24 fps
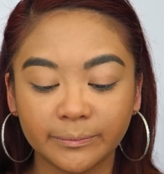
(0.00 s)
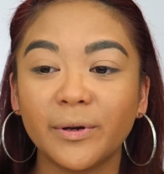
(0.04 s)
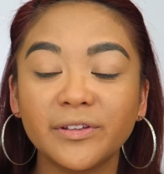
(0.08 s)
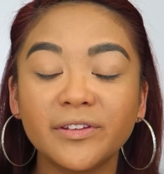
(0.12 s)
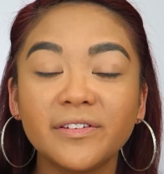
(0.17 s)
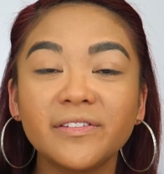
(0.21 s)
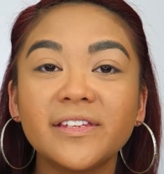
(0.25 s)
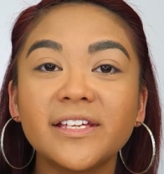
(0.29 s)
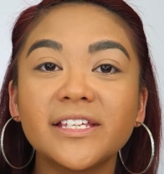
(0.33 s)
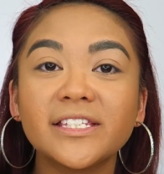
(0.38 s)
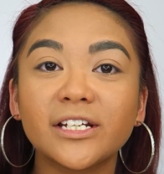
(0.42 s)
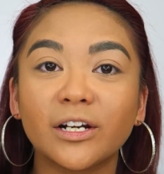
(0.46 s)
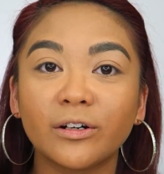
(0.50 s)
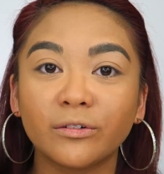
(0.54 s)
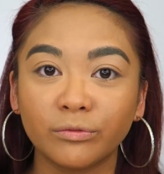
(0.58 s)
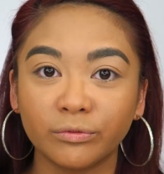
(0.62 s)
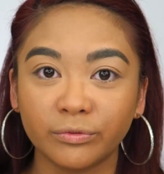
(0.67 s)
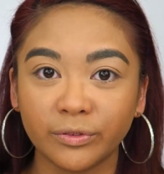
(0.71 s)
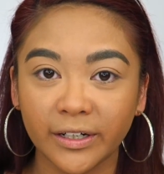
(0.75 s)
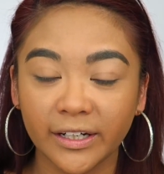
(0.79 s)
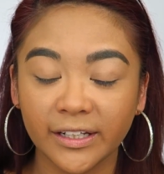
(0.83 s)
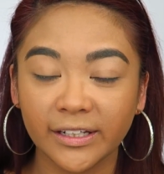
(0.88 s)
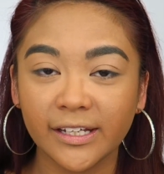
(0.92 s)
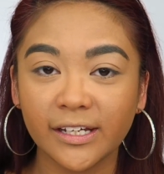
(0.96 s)
Both of these are
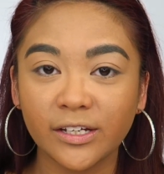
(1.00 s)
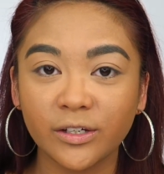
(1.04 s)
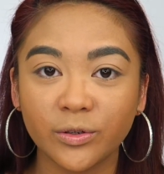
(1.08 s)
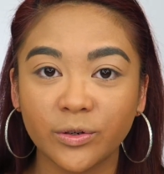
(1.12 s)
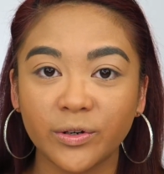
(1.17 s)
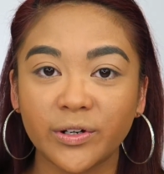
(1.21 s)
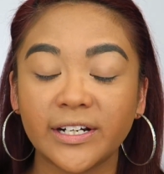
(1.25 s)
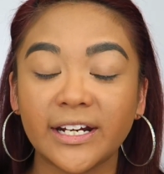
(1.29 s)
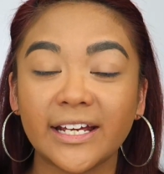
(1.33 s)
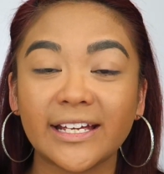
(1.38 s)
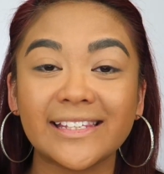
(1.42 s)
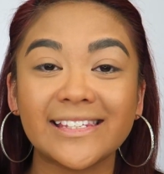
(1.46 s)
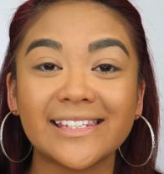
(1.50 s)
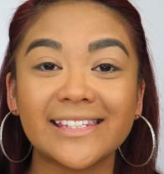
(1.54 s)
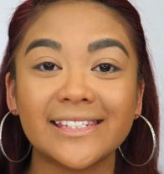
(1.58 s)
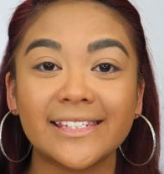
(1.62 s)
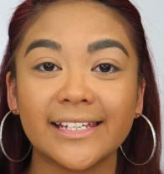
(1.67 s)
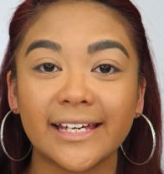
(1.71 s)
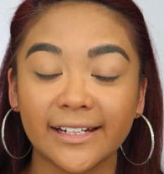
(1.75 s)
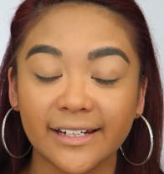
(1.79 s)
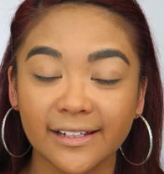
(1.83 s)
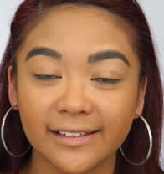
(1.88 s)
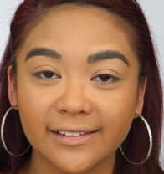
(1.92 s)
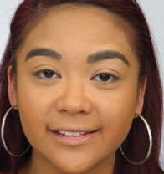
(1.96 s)
really good in
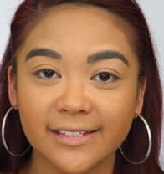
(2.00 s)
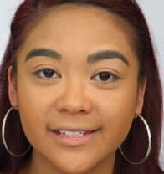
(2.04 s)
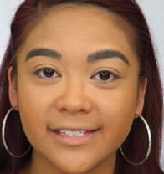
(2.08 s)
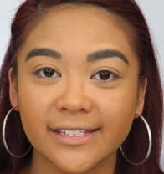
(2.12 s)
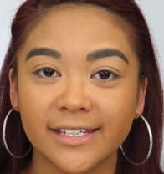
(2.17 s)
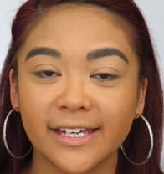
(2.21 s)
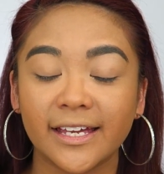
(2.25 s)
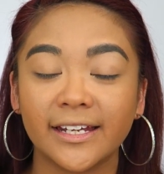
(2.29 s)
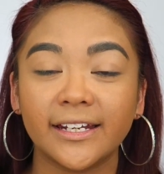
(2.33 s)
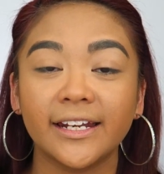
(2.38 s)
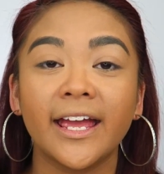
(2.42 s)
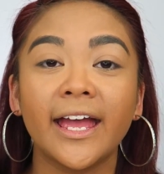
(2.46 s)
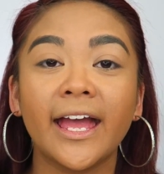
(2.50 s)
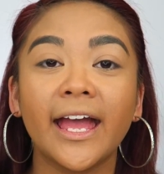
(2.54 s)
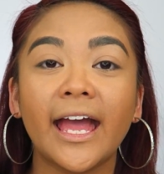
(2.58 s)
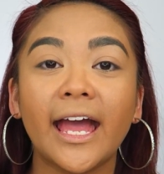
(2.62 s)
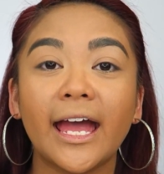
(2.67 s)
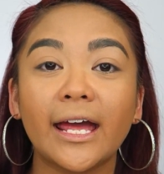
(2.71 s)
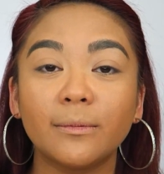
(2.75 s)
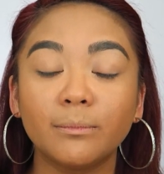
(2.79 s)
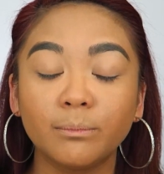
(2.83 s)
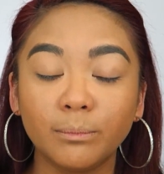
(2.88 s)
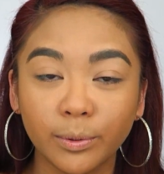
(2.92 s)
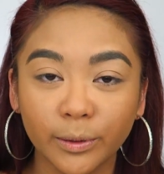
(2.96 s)
setting the skin
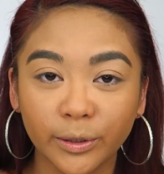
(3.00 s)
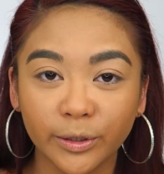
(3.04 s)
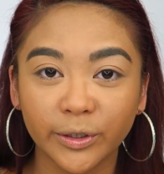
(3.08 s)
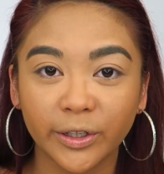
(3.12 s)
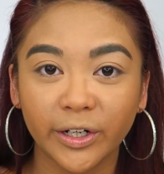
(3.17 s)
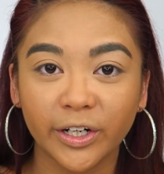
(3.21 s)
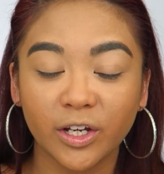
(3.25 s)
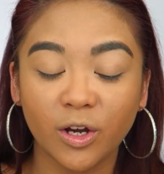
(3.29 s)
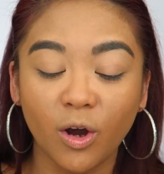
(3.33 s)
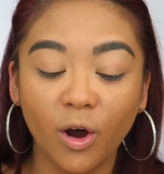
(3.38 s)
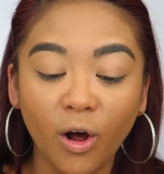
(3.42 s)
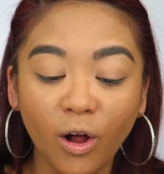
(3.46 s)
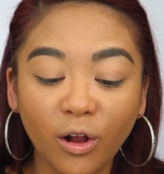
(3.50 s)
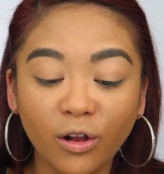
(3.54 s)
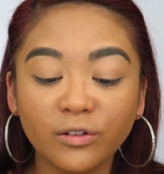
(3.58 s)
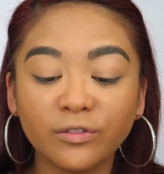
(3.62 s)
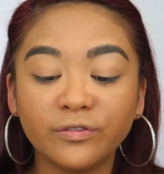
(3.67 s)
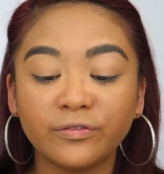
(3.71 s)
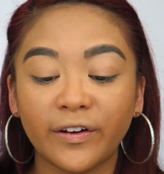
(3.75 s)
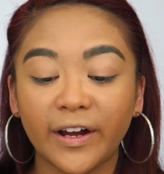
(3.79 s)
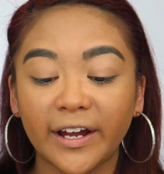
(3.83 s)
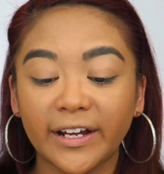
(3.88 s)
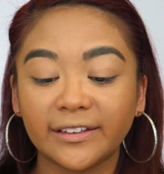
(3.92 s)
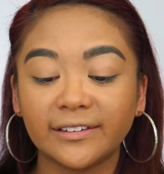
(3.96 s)
and blurring all
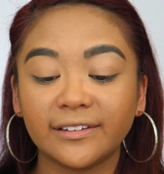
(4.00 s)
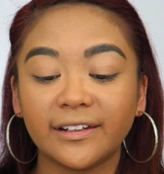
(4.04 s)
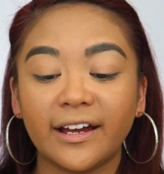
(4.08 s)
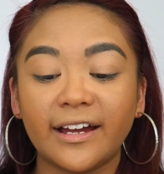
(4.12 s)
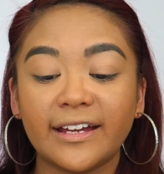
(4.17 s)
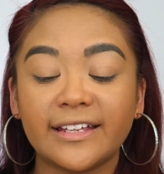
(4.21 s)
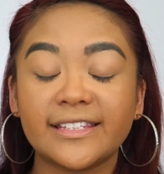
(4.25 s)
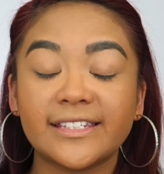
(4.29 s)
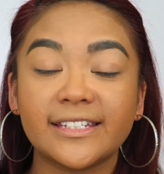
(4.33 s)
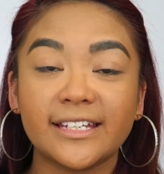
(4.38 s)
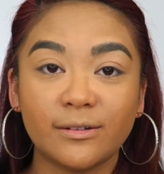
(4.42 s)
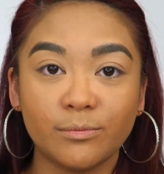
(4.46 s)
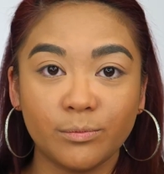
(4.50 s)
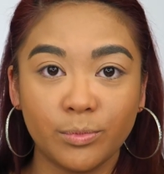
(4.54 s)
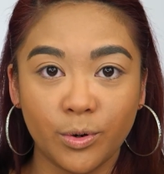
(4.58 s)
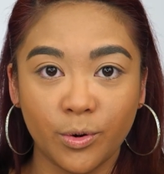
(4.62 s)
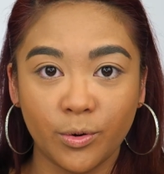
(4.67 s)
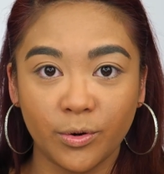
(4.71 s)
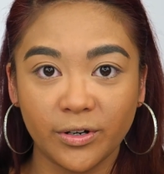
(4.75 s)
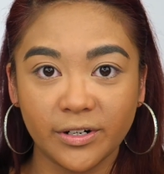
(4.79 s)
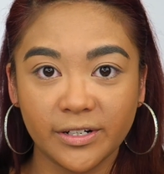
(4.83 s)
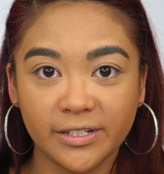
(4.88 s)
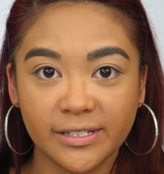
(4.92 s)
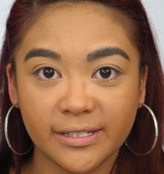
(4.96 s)
fine lines and
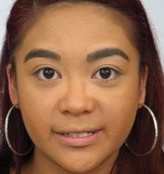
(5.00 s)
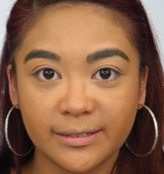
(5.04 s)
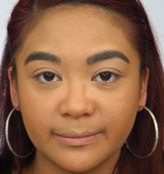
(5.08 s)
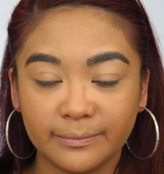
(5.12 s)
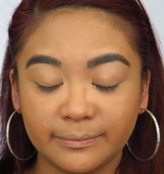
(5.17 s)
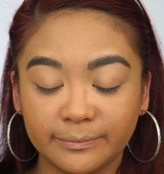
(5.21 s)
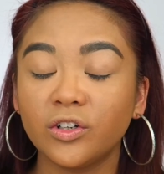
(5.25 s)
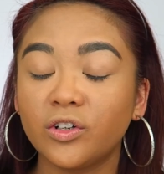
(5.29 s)
pores.